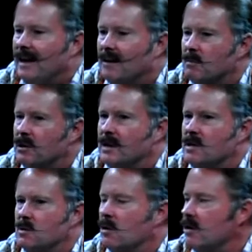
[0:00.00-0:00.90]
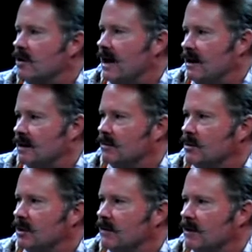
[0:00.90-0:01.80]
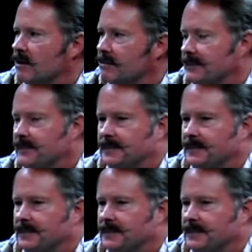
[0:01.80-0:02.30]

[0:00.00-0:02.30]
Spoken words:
in a place where you can't deploy from.